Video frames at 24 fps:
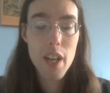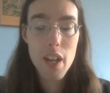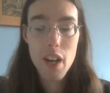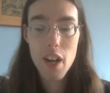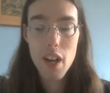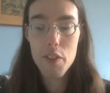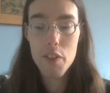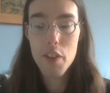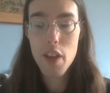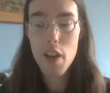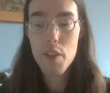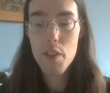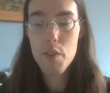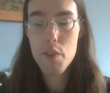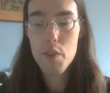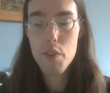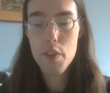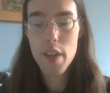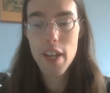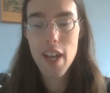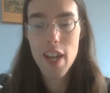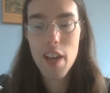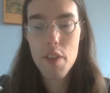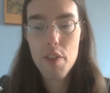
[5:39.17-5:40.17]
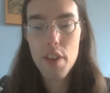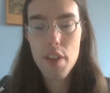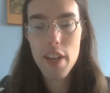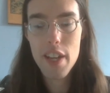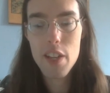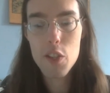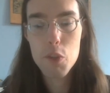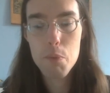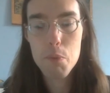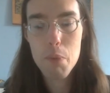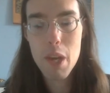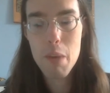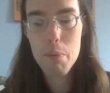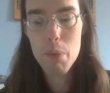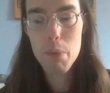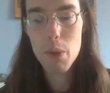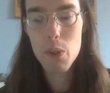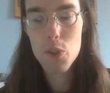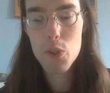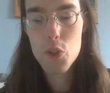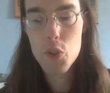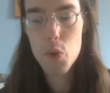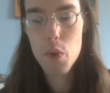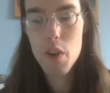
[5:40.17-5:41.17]
The other thing I think is
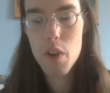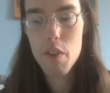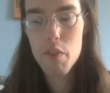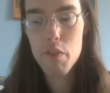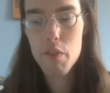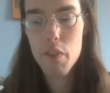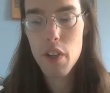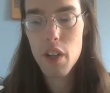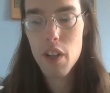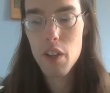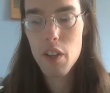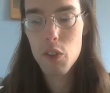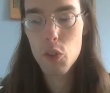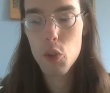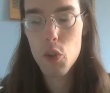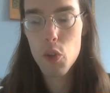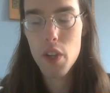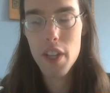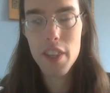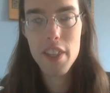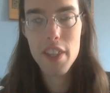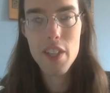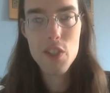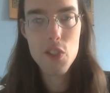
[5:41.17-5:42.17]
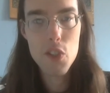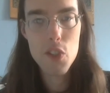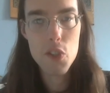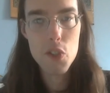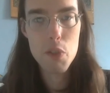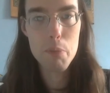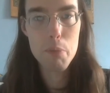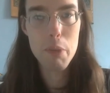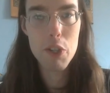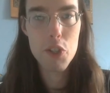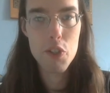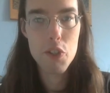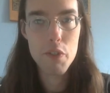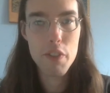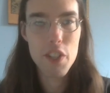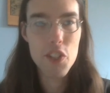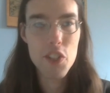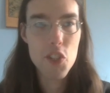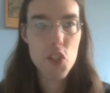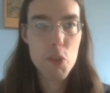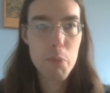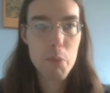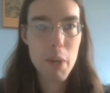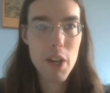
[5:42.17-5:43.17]
people sort of look at this as a bunch of
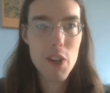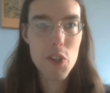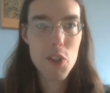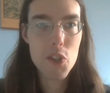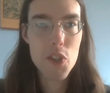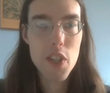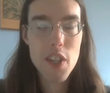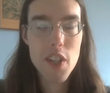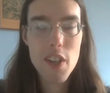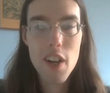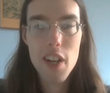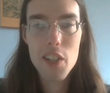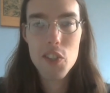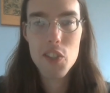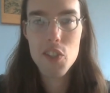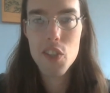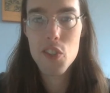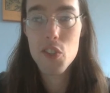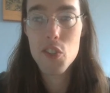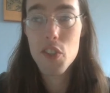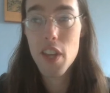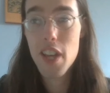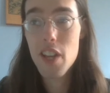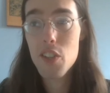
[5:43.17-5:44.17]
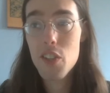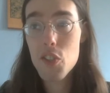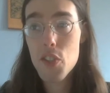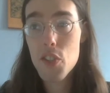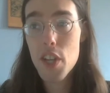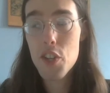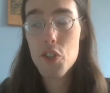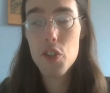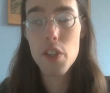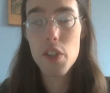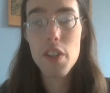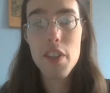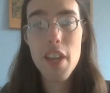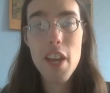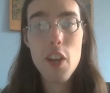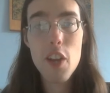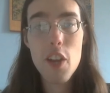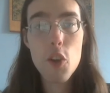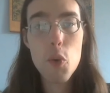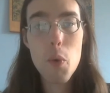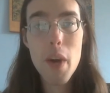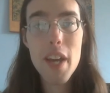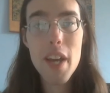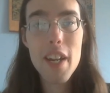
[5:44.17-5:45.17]
conspiracy nonsense. They
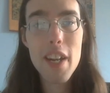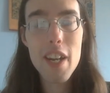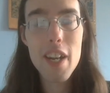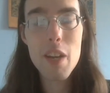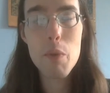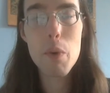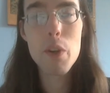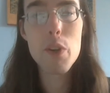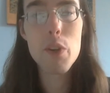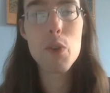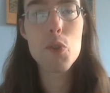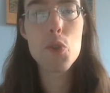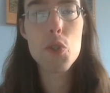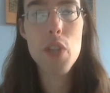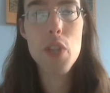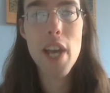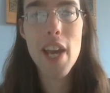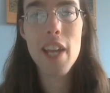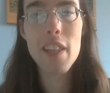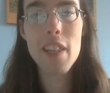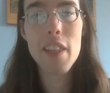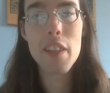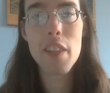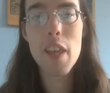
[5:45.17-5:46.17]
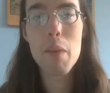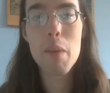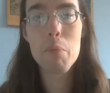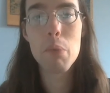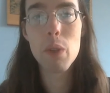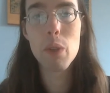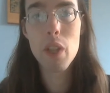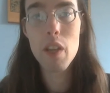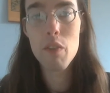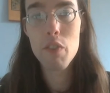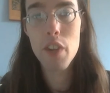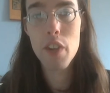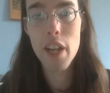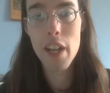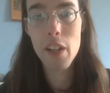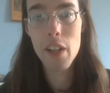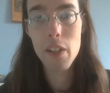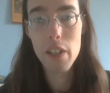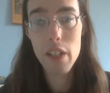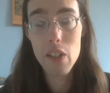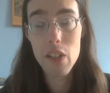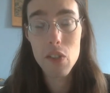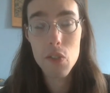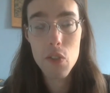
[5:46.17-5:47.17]
equate anyone who's saying that they believe in
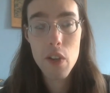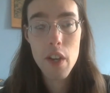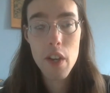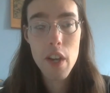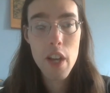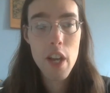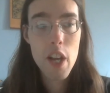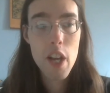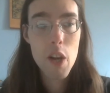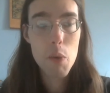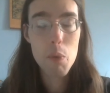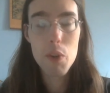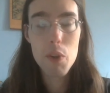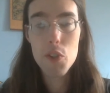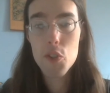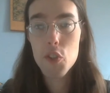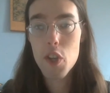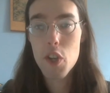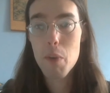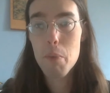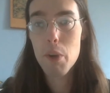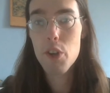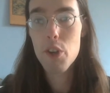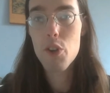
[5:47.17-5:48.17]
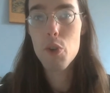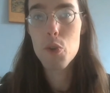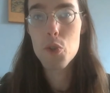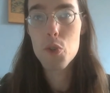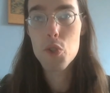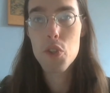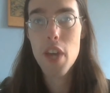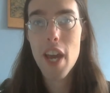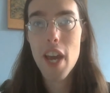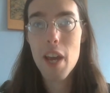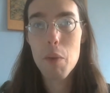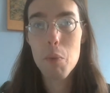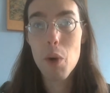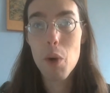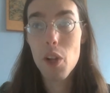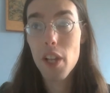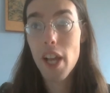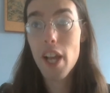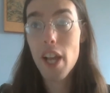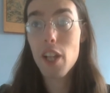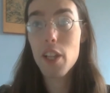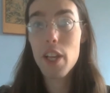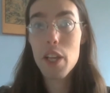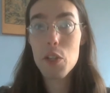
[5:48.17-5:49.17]
aliens with someone who's saying, well,
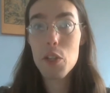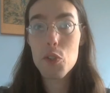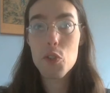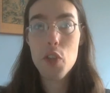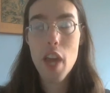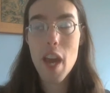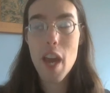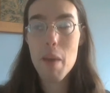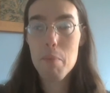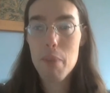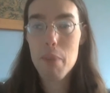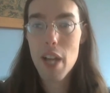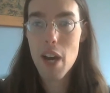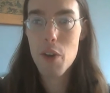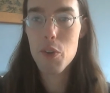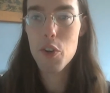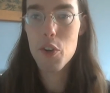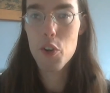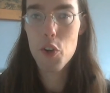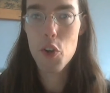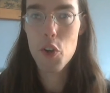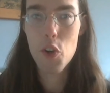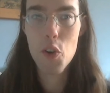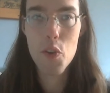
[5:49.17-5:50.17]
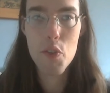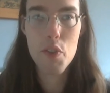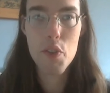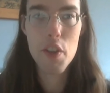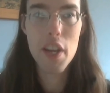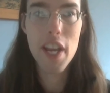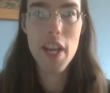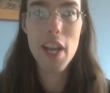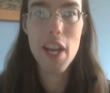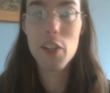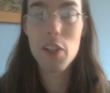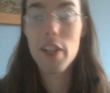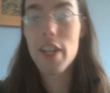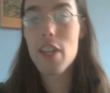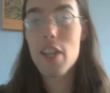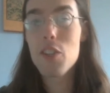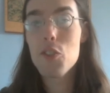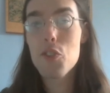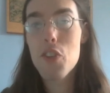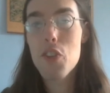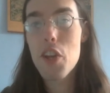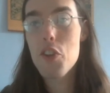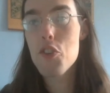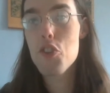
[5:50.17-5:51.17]
aliens came down to Earth, and
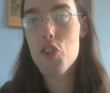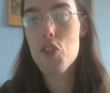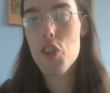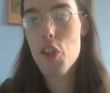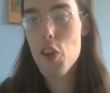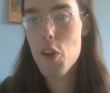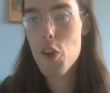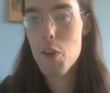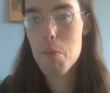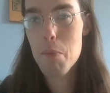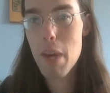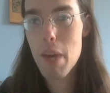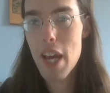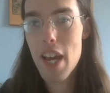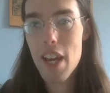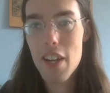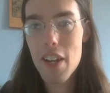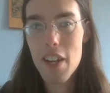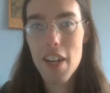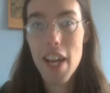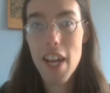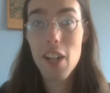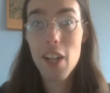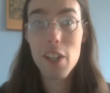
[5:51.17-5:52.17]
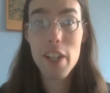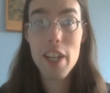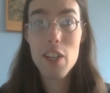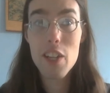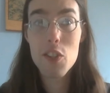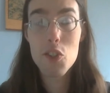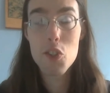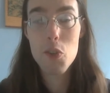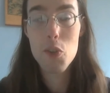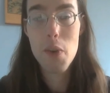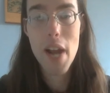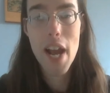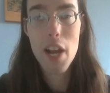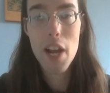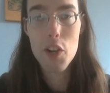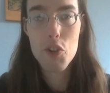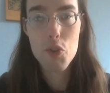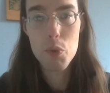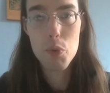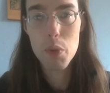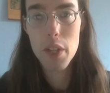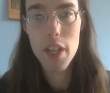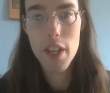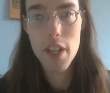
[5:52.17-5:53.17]
aliens engineered man, and aliens are
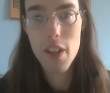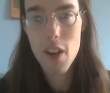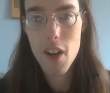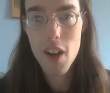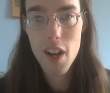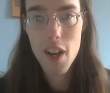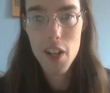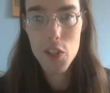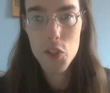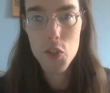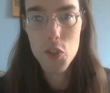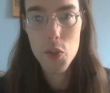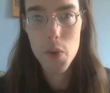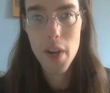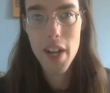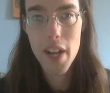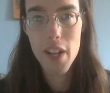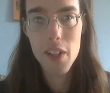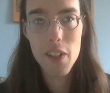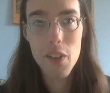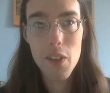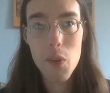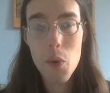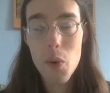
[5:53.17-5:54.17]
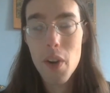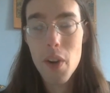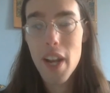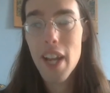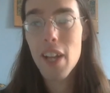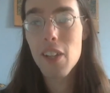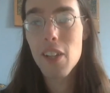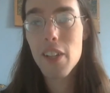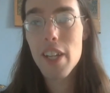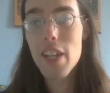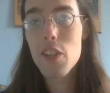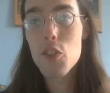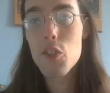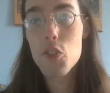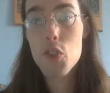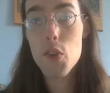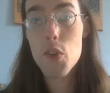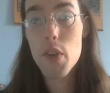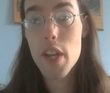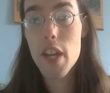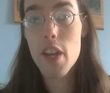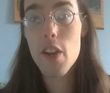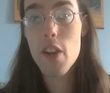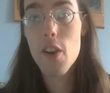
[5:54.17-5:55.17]
actually gods, or aliens
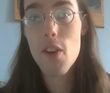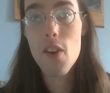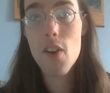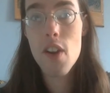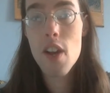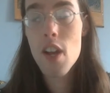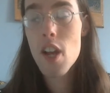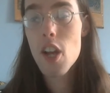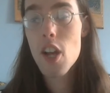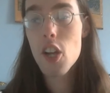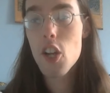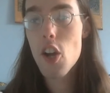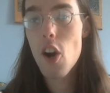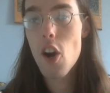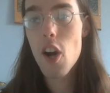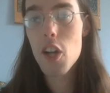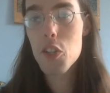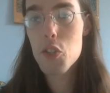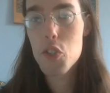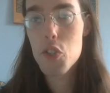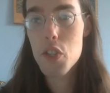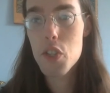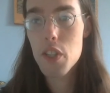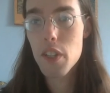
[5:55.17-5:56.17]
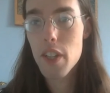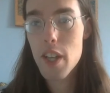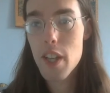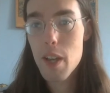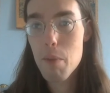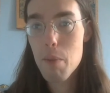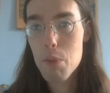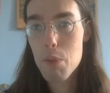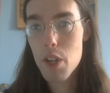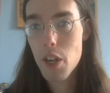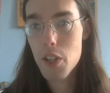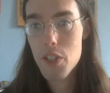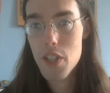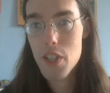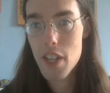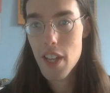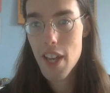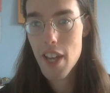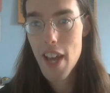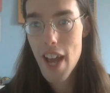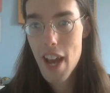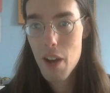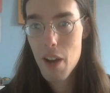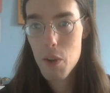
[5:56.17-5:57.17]
are here constantly abducting
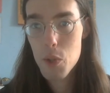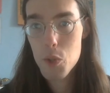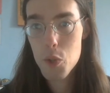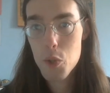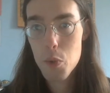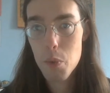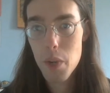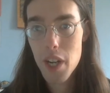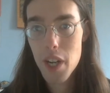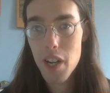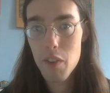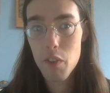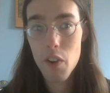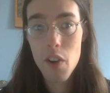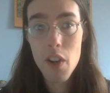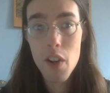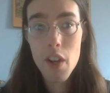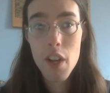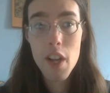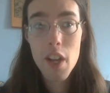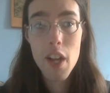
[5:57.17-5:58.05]
cows or whatever.